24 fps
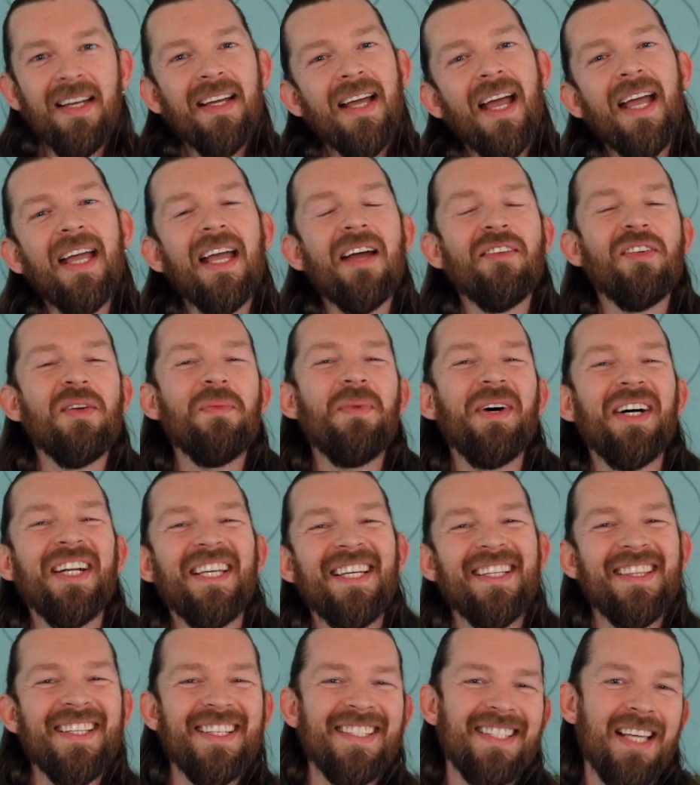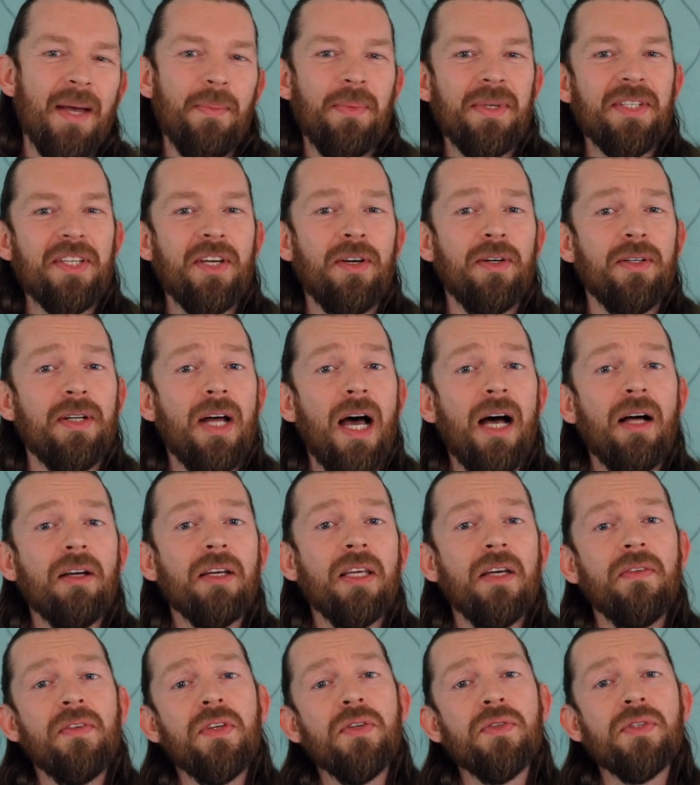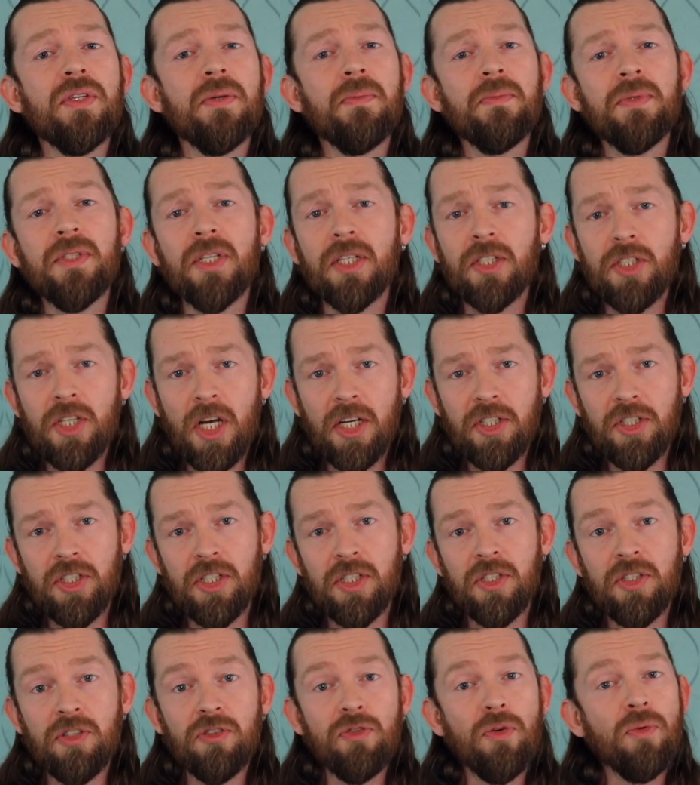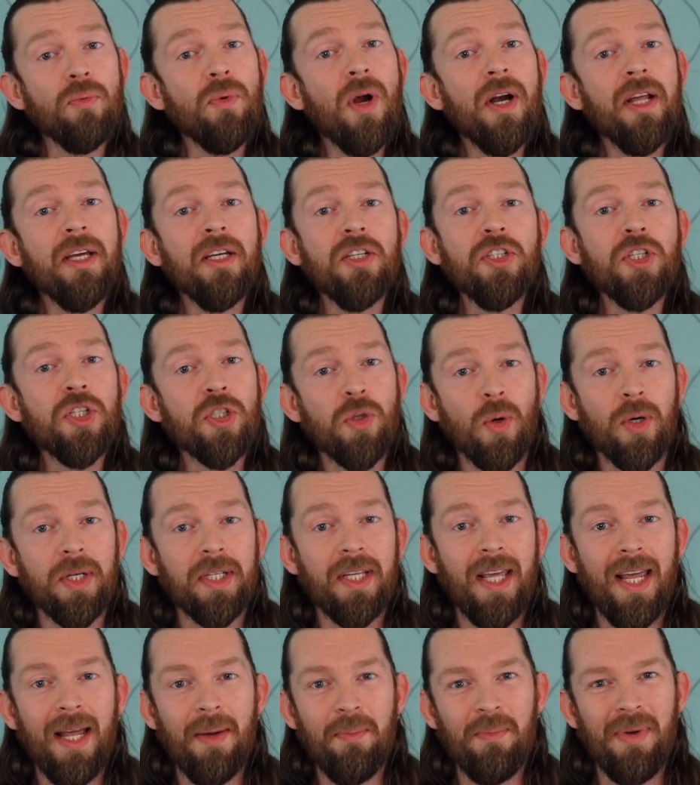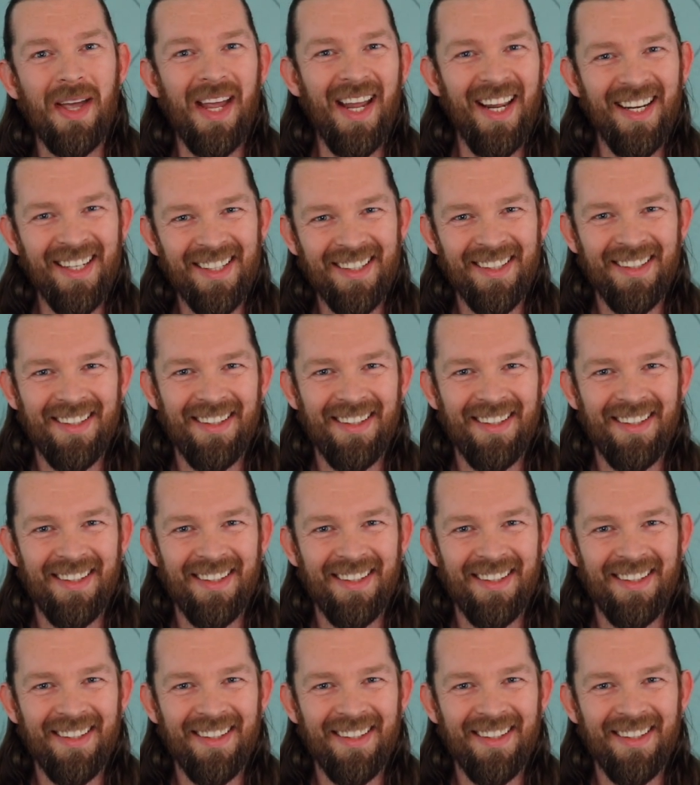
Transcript: Hey everybody, in this episode, I'll give you some suggestions for running a short campaign.